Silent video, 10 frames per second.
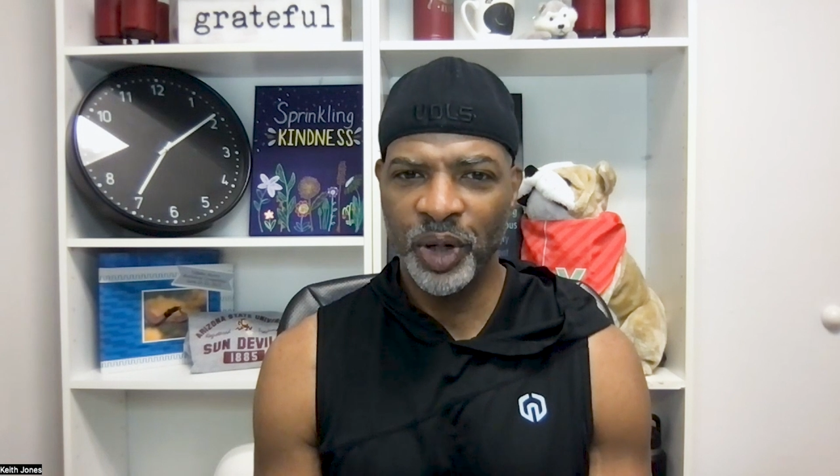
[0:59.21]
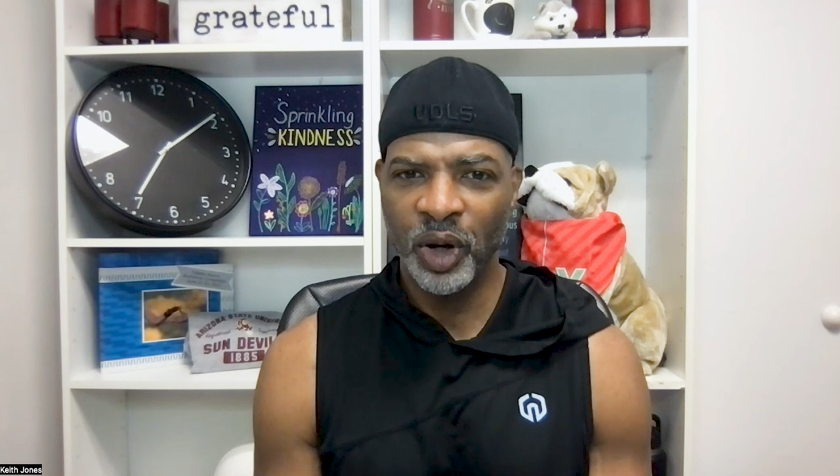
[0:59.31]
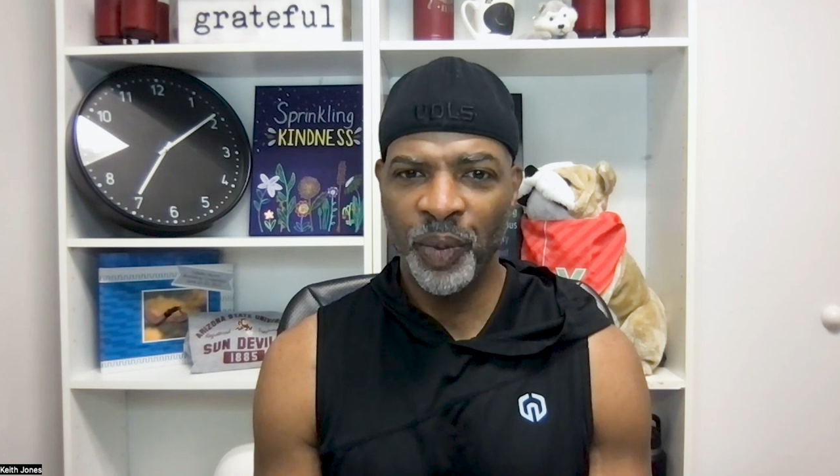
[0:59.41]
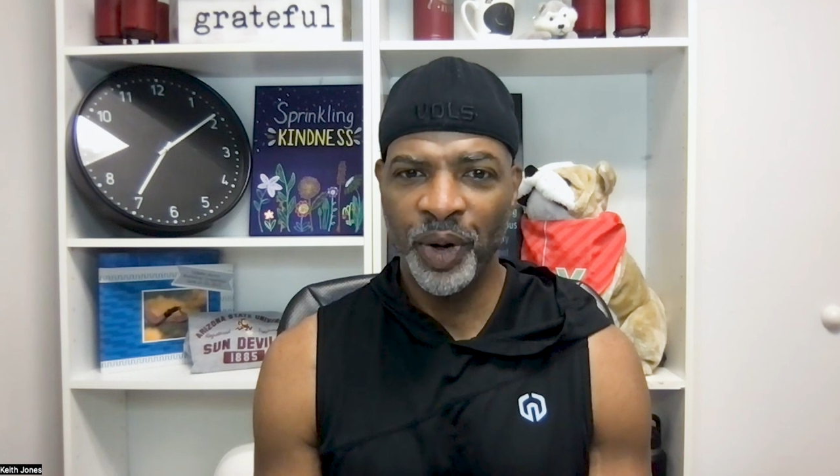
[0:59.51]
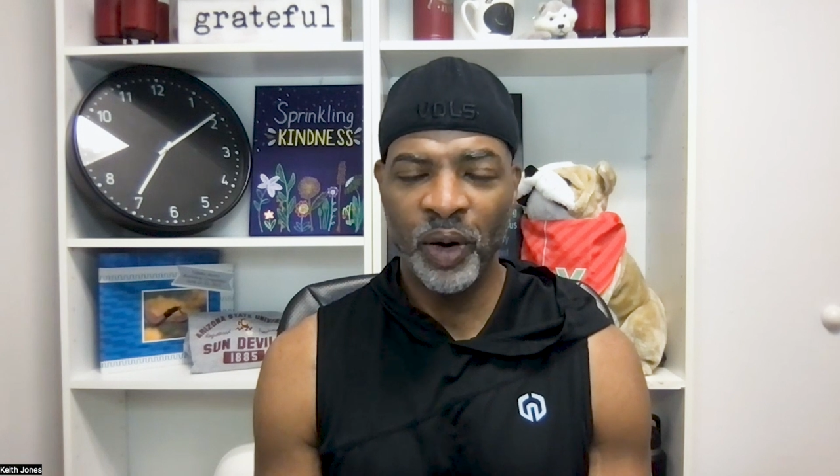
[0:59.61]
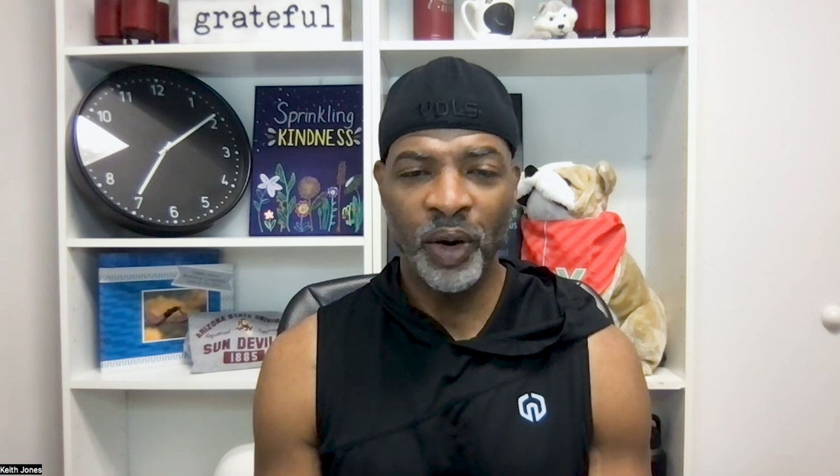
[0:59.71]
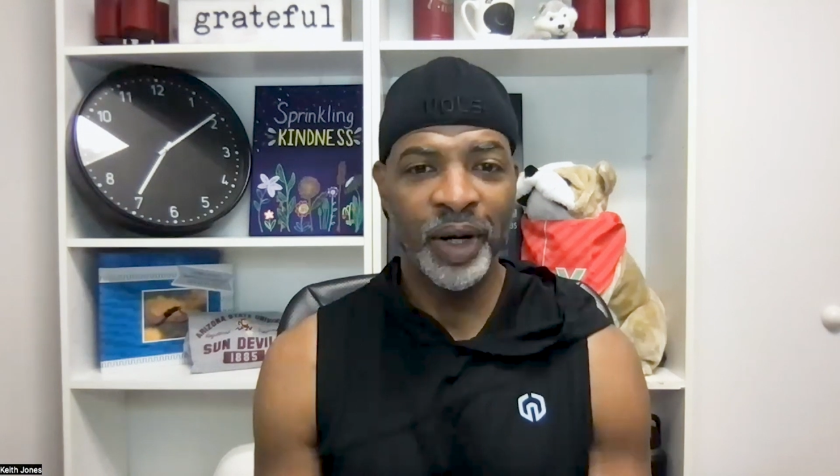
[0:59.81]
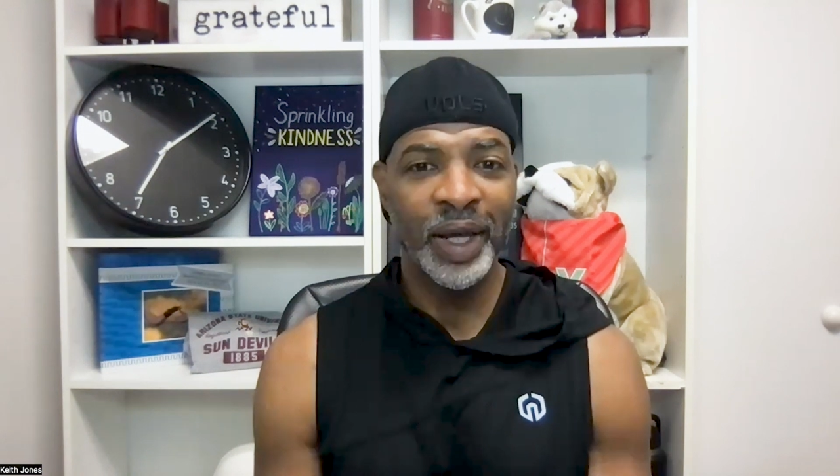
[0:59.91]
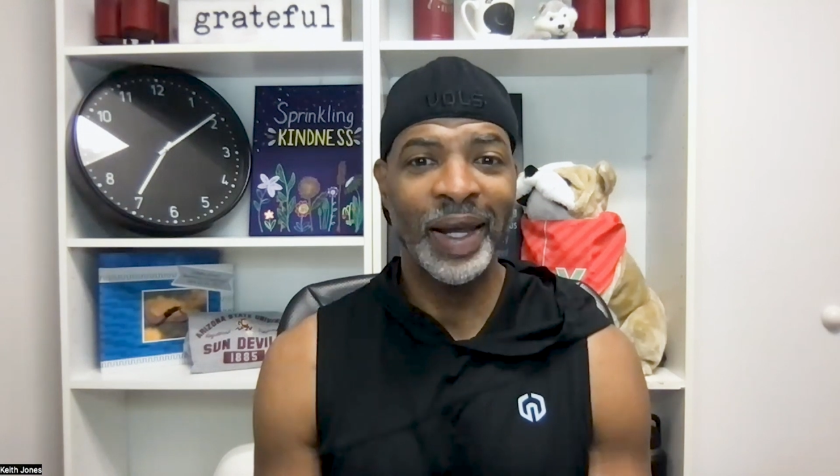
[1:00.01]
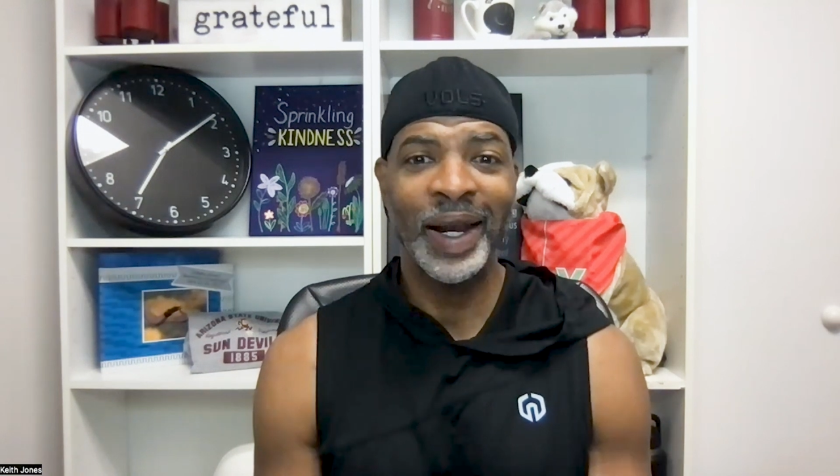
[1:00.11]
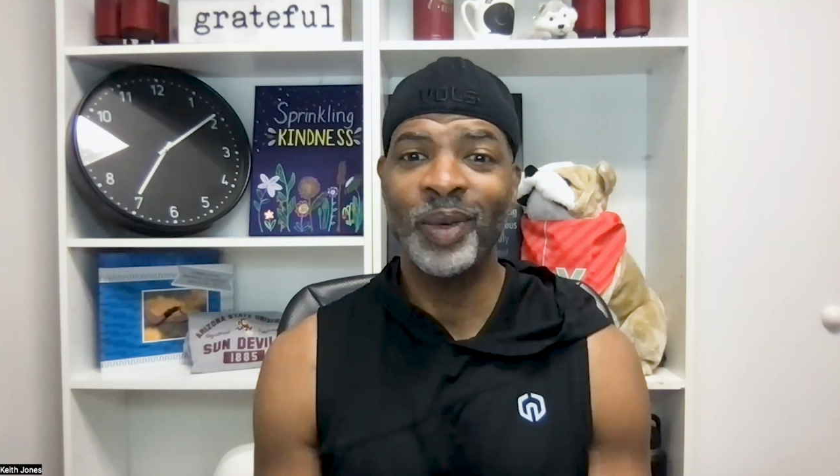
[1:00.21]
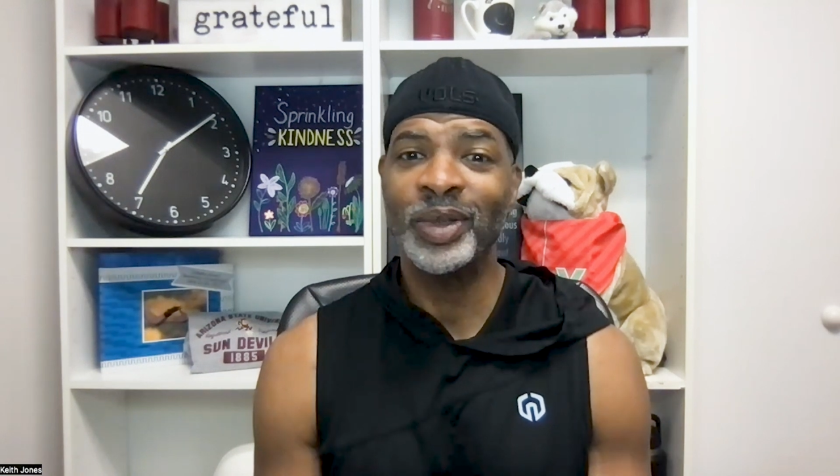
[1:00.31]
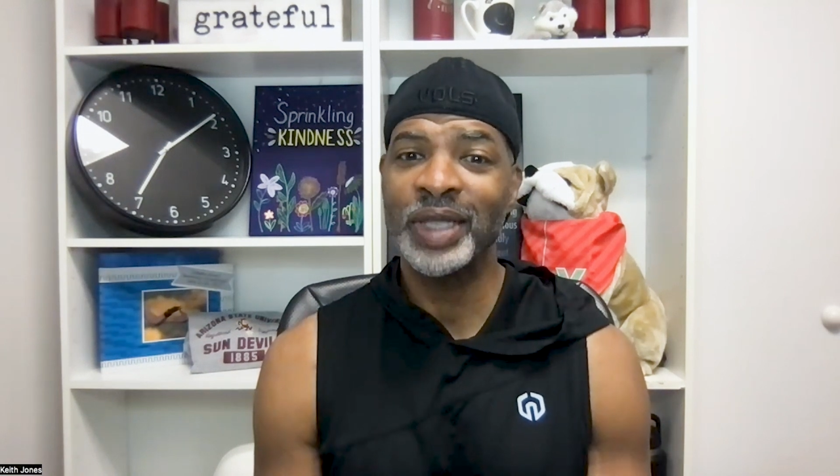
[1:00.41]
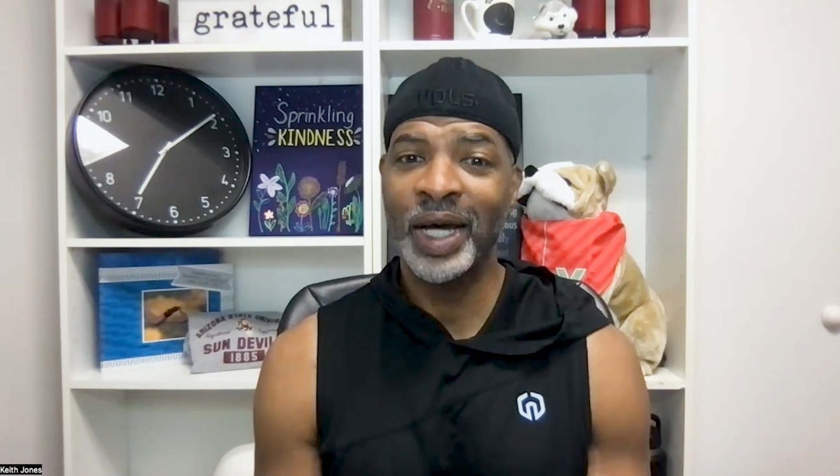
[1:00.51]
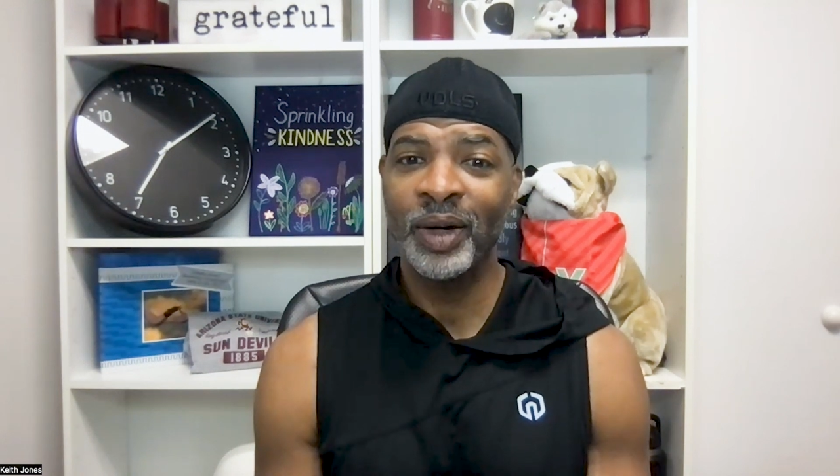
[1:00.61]
an open heart, and I
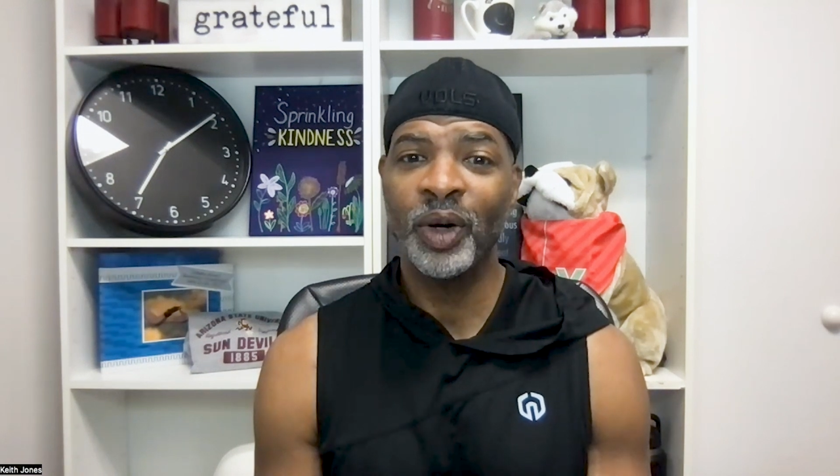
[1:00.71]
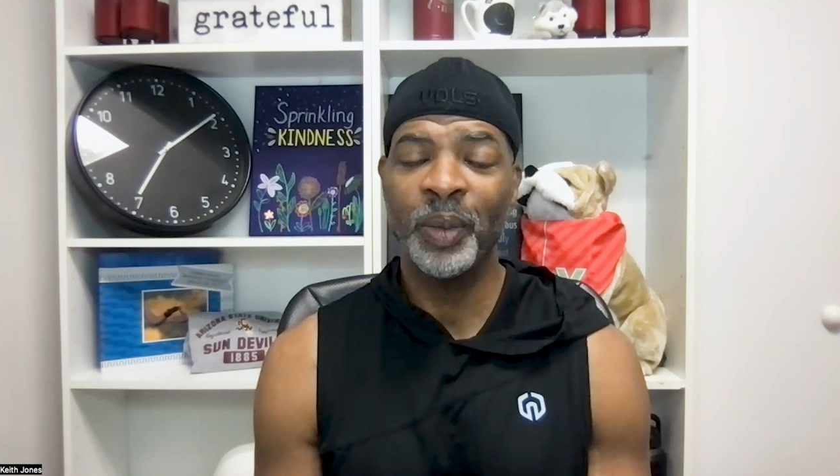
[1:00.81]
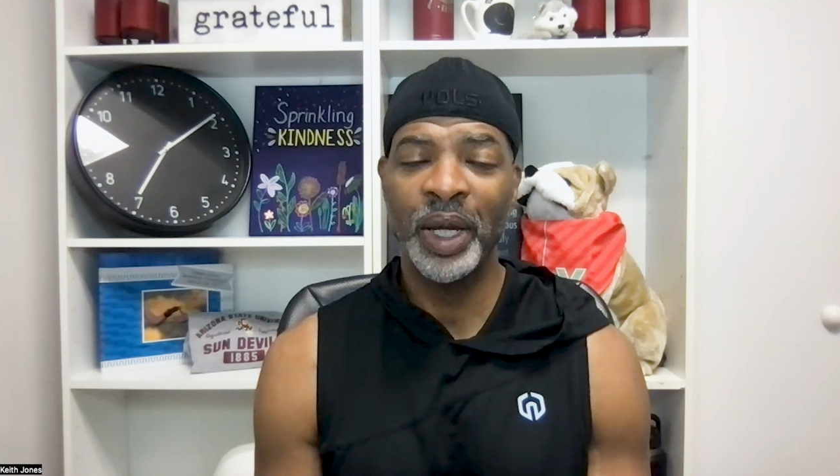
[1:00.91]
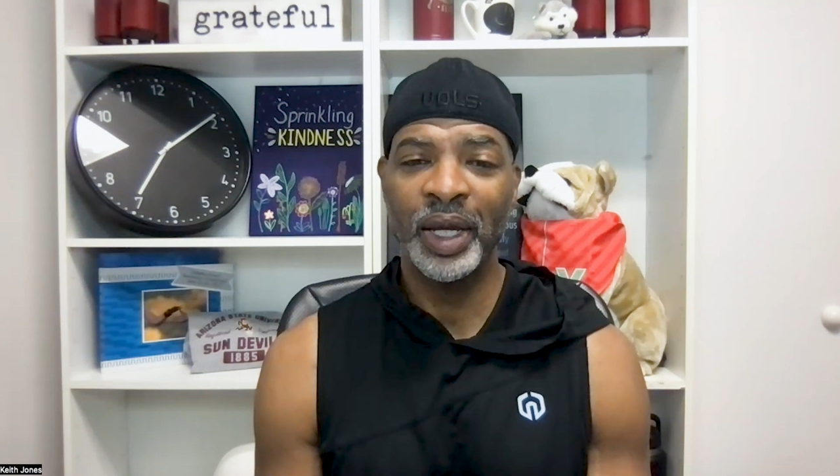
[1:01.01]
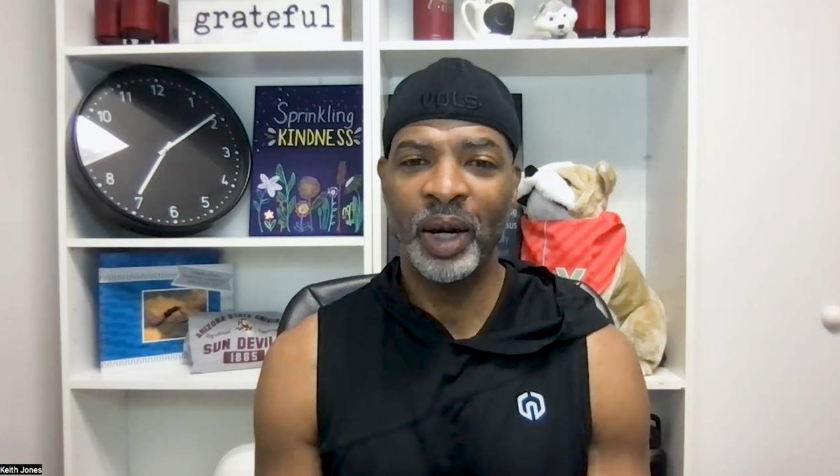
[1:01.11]
was not going to make.